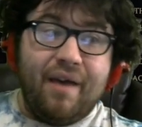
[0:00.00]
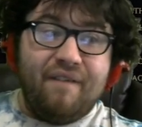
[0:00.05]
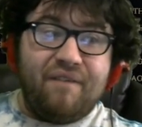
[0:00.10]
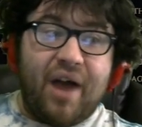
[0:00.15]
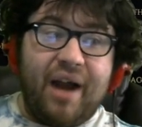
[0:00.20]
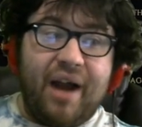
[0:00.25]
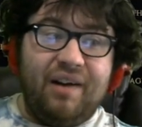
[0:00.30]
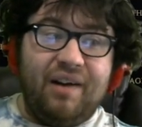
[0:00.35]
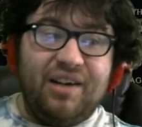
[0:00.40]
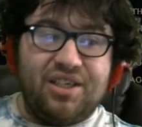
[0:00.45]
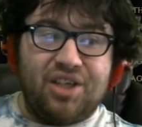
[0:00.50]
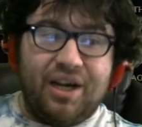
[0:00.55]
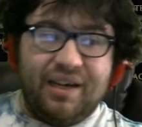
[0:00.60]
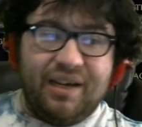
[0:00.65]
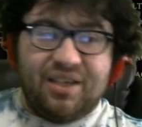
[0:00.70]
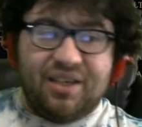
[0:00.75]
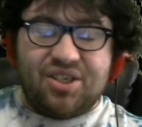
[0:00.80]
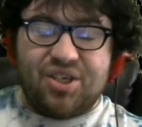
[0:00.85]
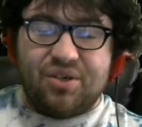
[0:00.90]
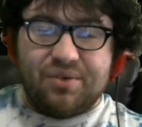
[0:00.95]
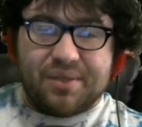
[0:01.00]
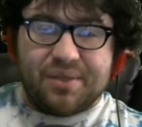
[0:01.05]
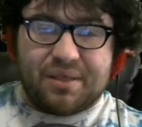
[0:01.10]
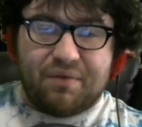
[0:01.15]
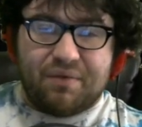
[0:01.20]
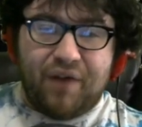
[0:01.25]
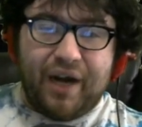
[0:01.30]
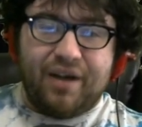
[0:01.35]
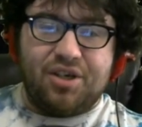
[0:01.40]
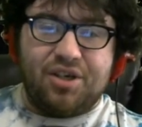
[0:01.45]
Fiery Dragon Shoes.
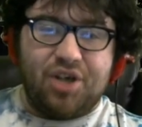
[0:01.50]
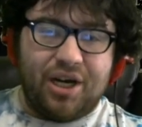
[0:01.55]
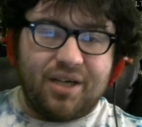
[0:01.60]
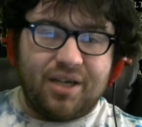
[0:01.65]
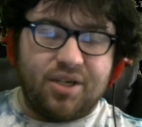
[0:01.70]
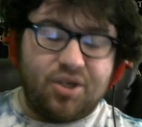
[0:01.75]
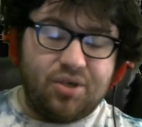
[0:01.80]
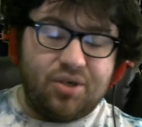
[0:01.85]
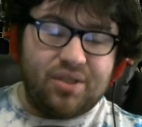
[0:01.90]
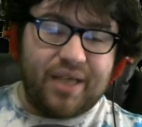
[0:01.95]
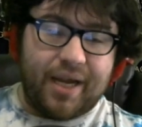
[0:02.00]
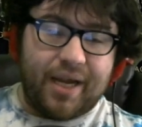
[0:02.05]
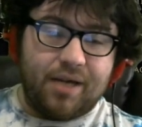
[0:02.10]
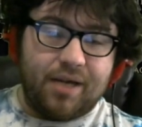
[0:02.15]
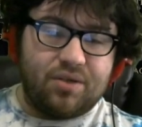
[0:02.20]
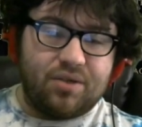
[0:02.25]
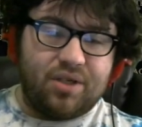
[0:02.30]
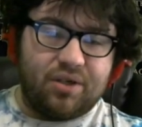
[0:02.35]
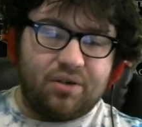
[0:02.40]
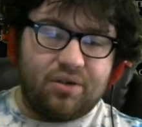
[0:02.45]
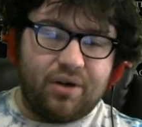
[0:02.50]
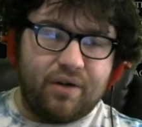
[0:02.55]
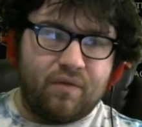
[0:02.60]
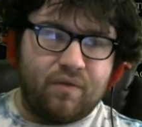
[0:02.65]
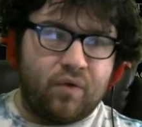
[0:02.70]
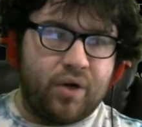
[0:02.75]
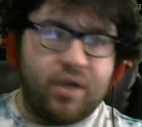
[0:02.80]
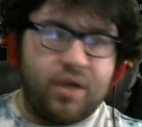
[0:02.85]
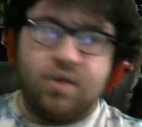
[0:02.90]
Fiery Dragon Shoes handles your crit avoid.